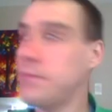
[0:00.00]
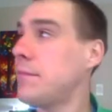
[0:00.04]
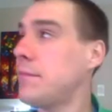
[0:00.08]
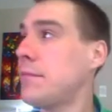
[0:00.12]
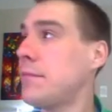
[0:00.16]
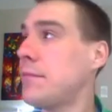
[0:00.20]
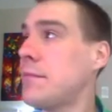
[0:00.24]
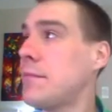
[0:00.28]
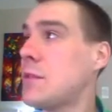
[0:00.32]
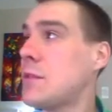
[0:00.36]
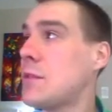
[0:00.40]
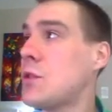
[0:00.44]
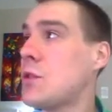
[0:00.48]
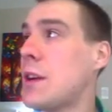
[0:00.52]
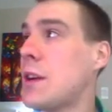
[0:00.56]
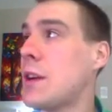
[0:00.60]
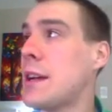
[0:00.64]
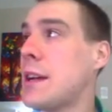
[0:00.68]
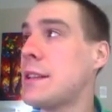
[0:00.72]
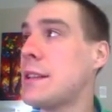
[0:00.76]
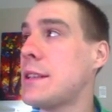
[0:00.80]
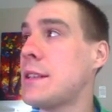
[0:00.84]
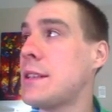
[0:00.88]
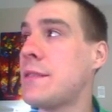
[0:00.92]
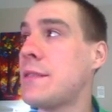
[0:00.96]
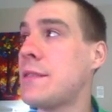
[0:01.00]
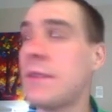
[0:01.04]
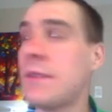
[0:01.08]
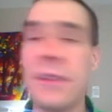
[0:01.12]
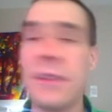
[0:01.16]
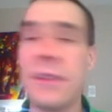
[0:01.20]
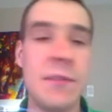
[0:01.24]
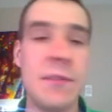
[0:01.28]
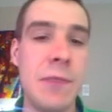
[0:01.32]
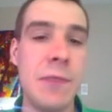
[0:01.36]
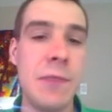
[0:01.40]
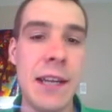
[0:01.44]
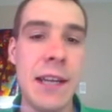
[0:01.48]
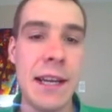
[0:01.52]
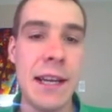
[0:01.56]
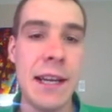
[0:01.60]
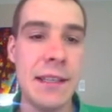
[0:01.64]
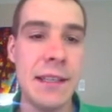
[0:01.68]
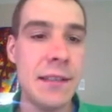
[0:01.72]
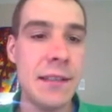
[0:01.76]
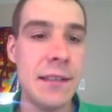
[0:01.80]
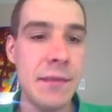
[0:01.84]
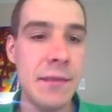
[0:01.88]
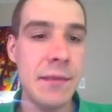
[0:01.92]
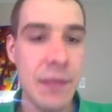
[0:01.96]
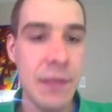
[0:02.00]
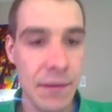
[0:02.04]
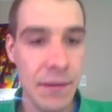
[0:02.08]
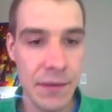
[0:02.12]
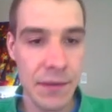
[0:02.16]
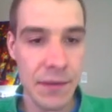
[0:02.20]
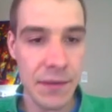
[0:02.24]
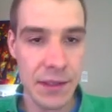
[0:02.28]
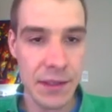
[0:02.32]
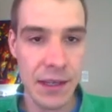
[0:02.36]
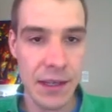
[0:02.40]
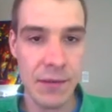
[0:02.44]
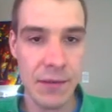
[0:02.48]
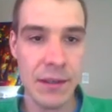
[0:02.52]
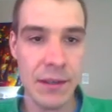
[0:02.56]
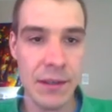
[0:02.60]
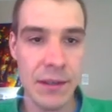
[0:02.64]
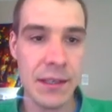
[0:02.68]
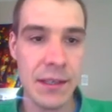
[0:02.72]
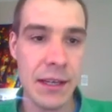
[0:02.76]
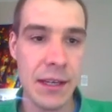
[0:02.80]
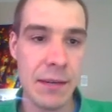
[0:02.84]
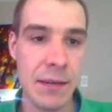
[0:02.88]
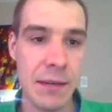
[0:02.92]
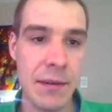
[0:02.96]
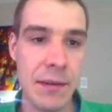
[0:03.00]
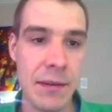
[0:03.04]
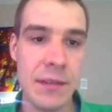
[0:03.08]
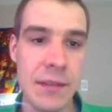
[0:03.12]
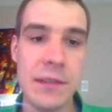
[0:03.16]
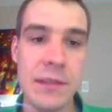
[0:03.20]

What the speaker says: Strong acids versus weak acids is the first thing I want to talk about.